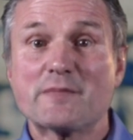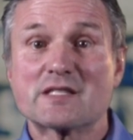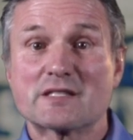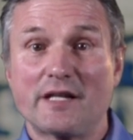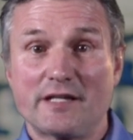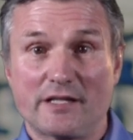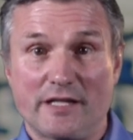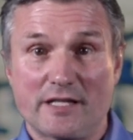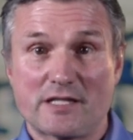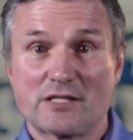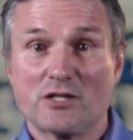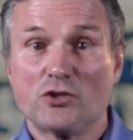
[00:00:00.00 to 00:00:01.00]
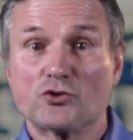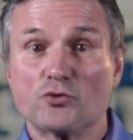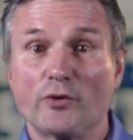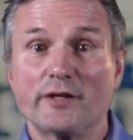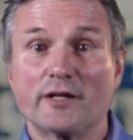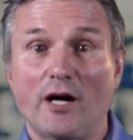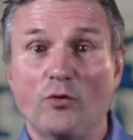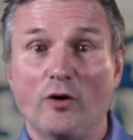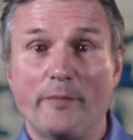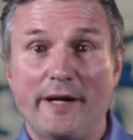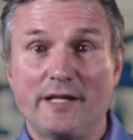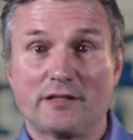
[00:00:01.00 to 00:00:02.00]
standards during our
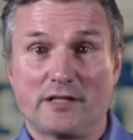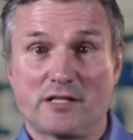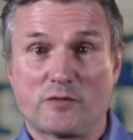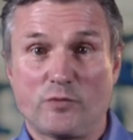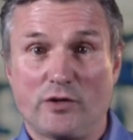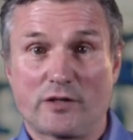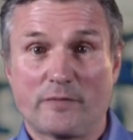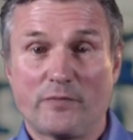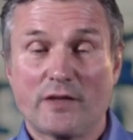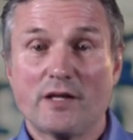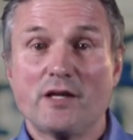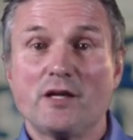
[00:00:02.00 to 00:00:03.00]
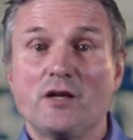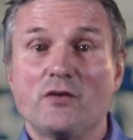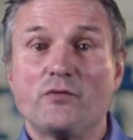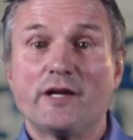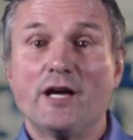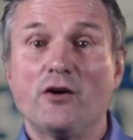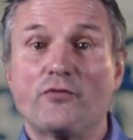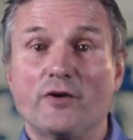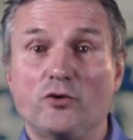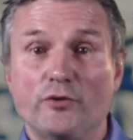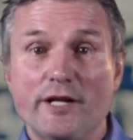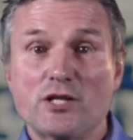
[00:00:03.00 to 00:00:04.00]
maintenance work. We have
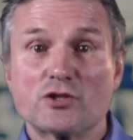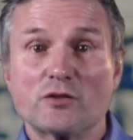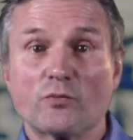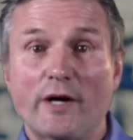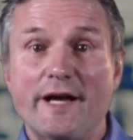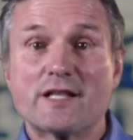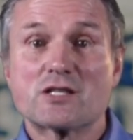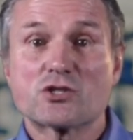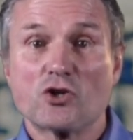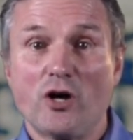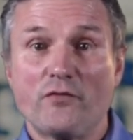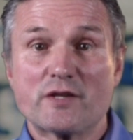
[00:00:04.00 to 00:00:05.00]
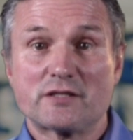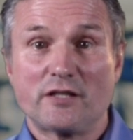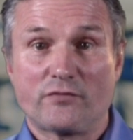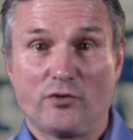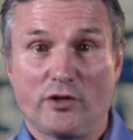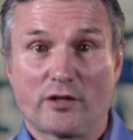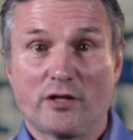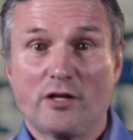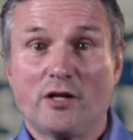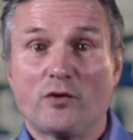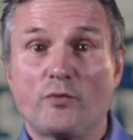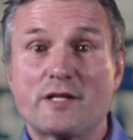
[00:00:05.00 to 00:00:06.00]
a region-wide service network
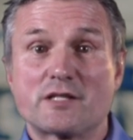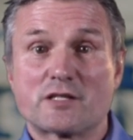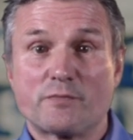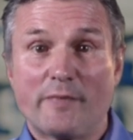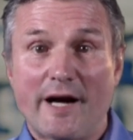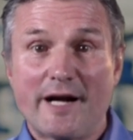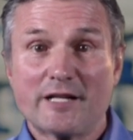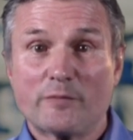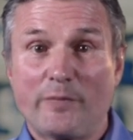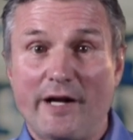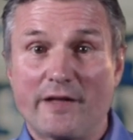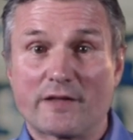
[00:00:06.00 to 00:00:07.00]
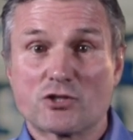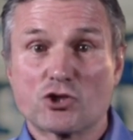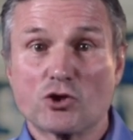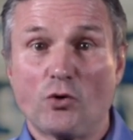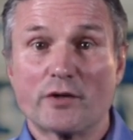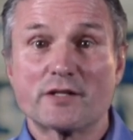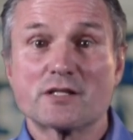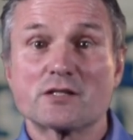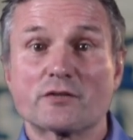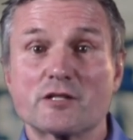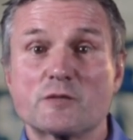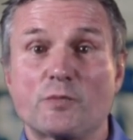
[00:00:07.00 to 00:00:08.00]
which is marked by the
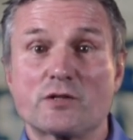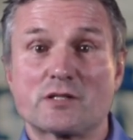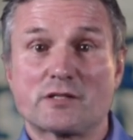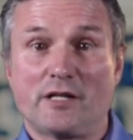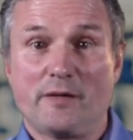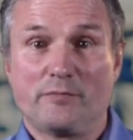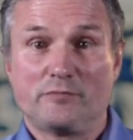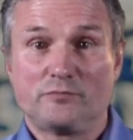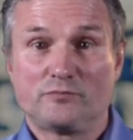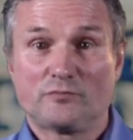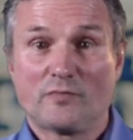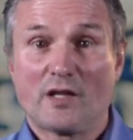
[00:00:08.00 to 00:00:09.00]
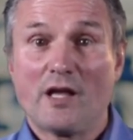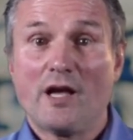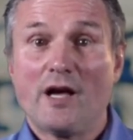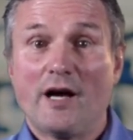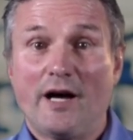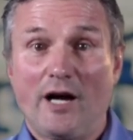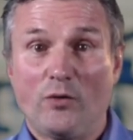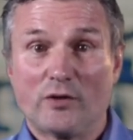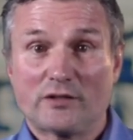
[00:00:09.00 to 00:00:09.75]
shortest response time. Our